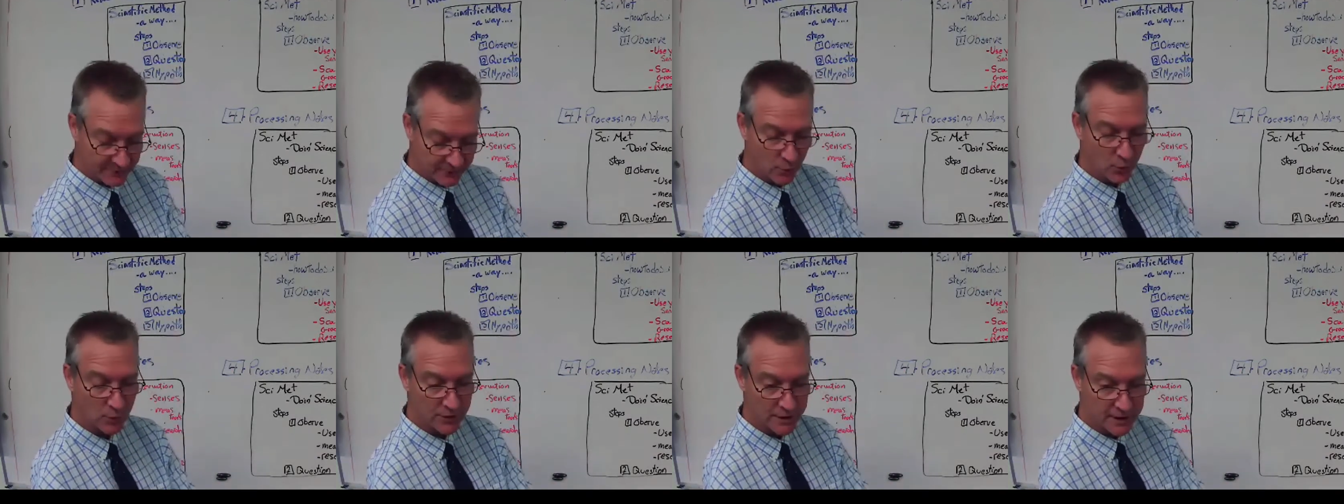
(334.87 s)

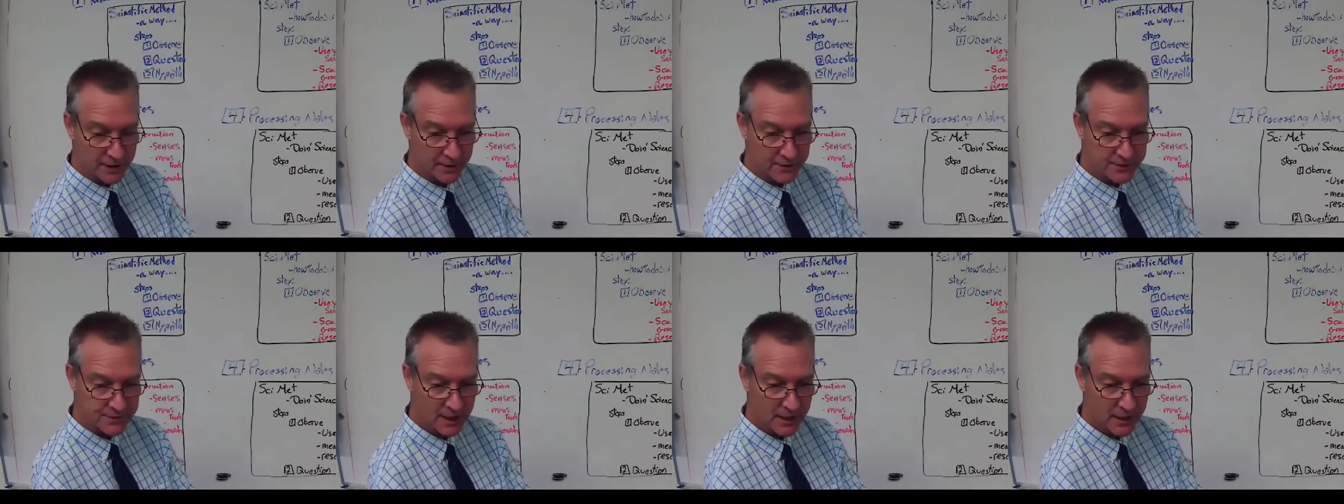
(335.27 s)
4
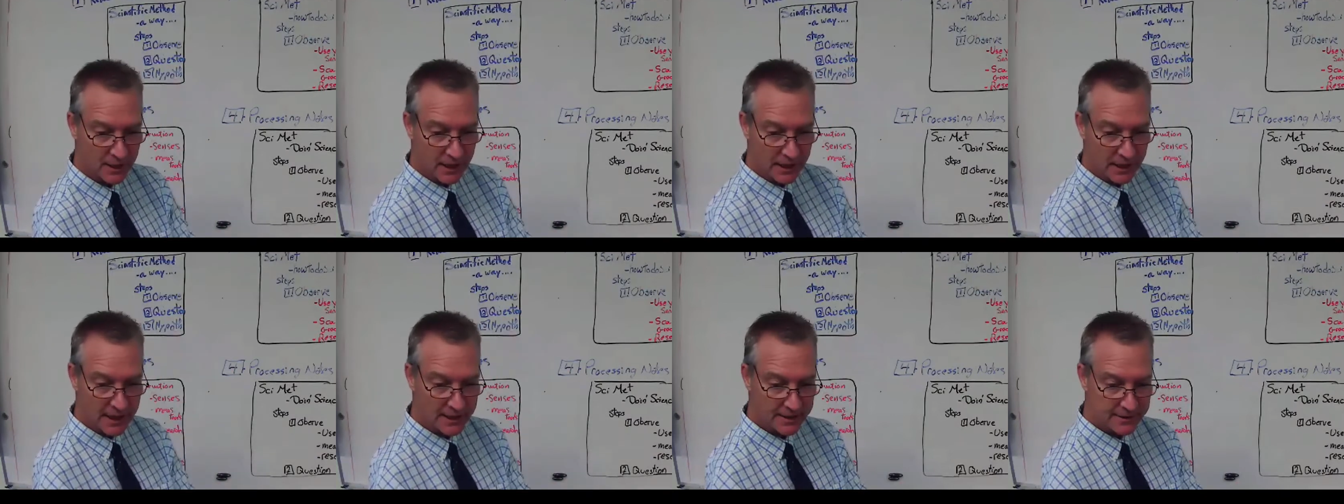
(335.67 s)
years.
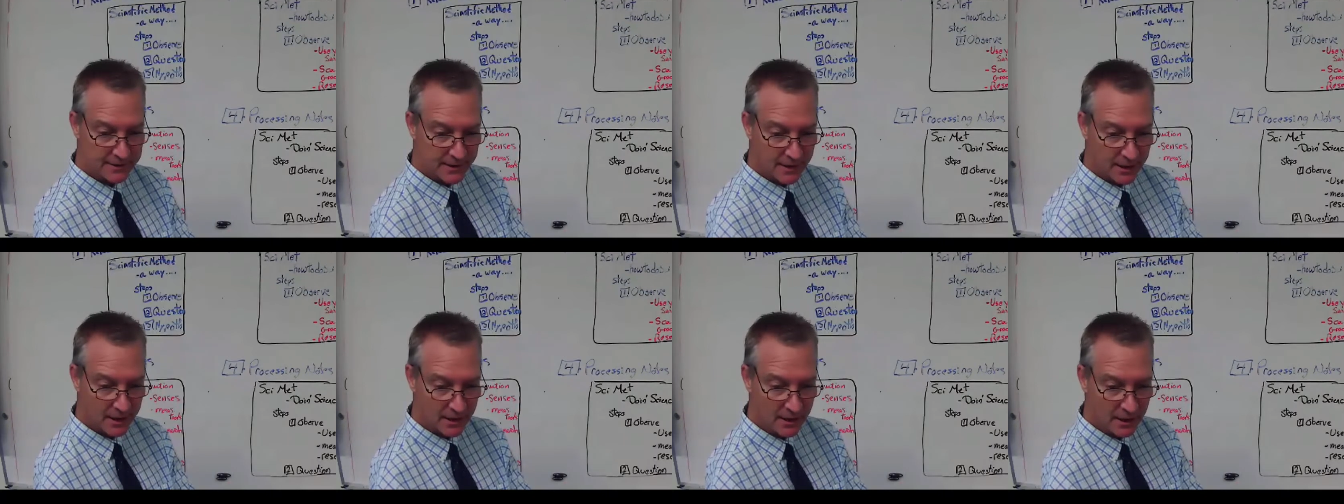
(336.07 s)
And
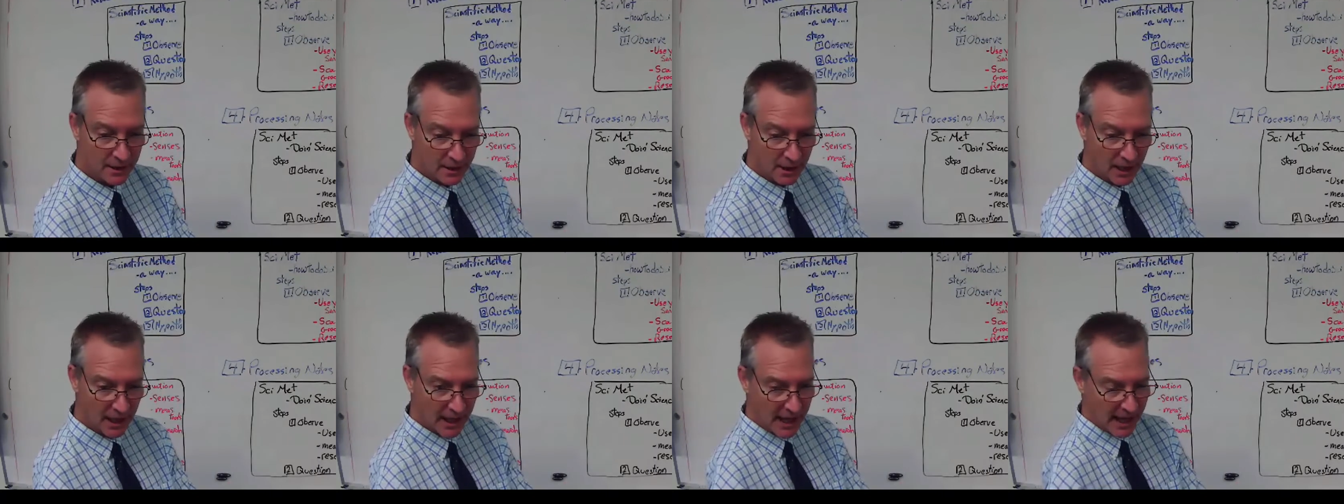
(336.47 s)

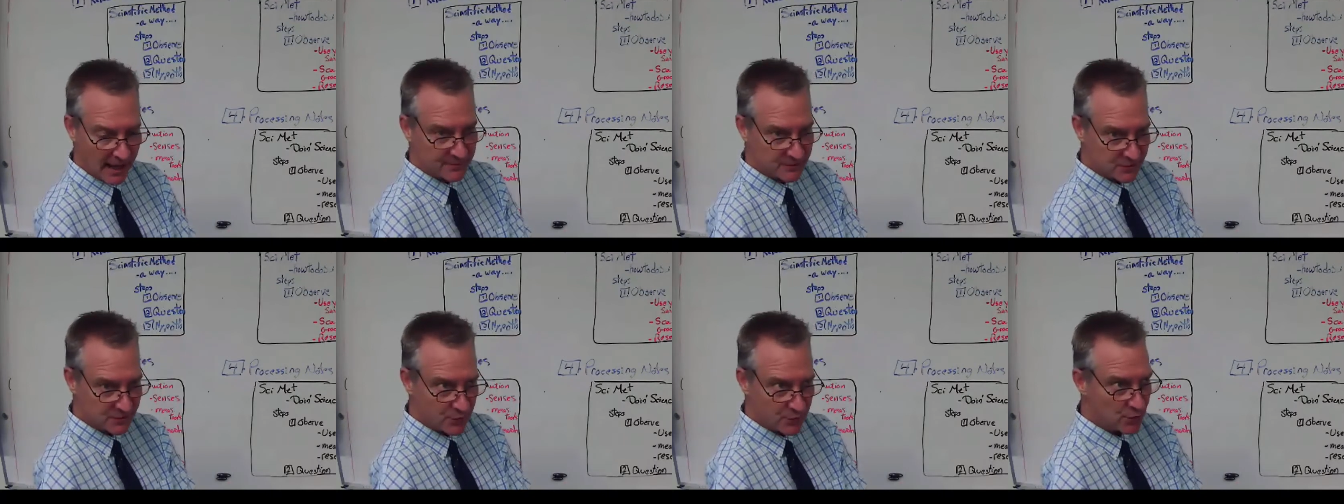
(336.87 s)
I'm
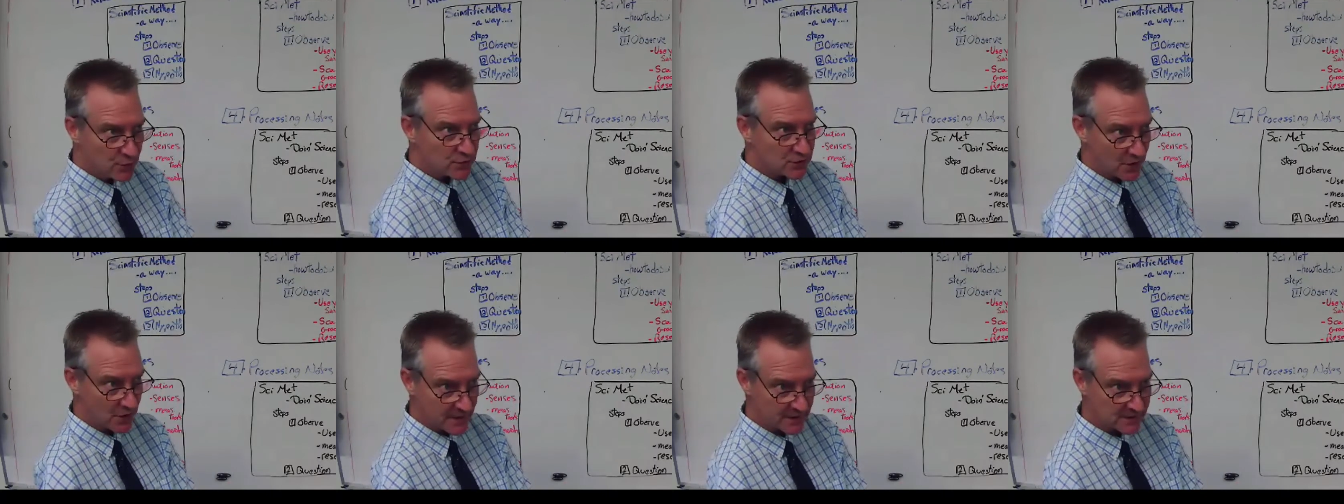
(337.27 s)
so used
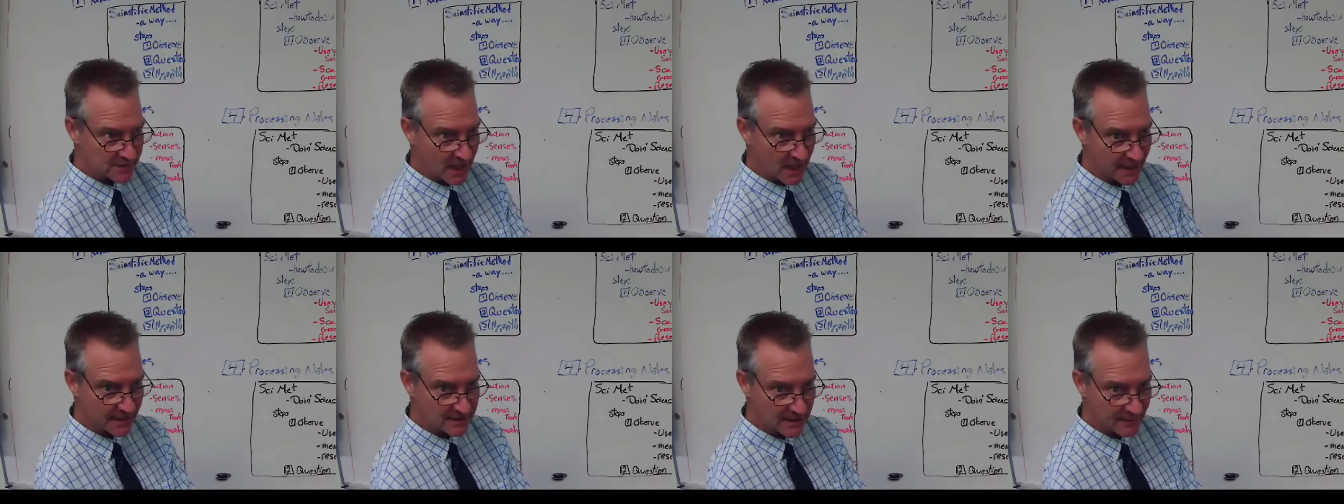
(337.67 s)
to this
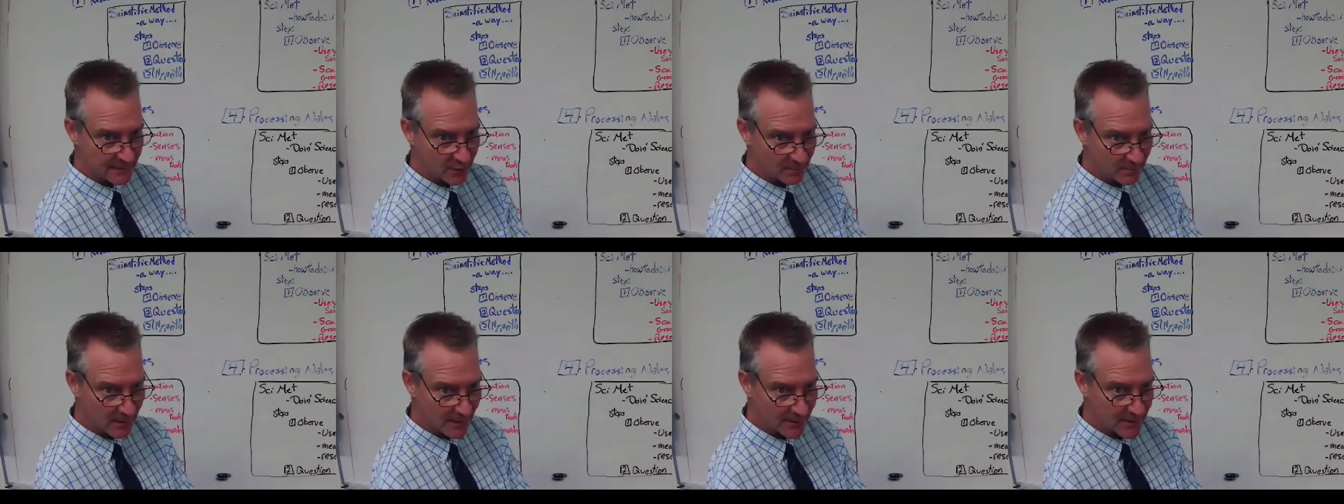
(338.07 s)

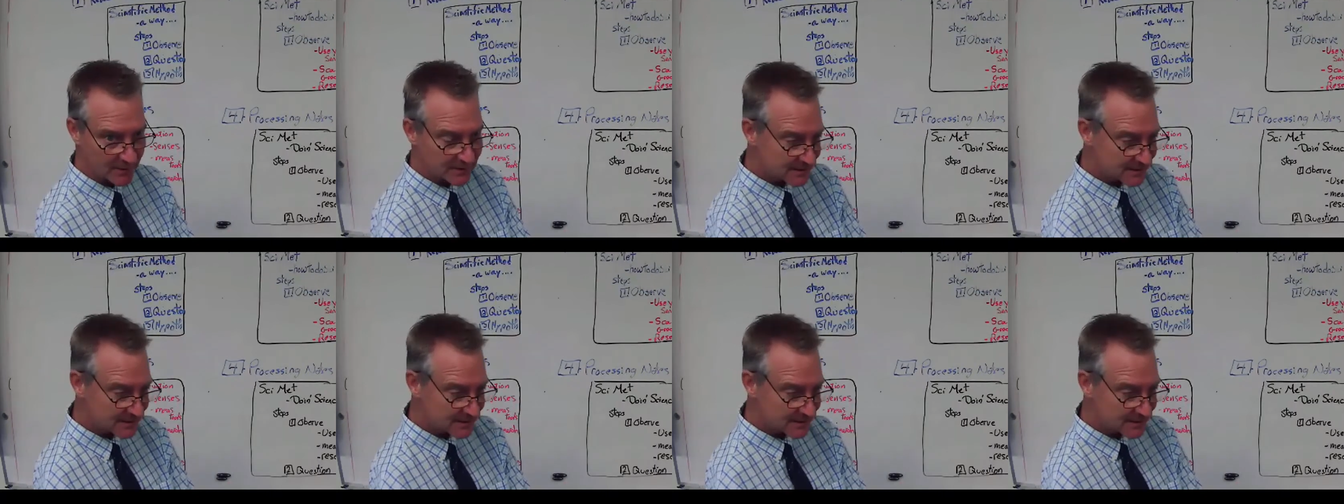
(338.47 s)
scientific method.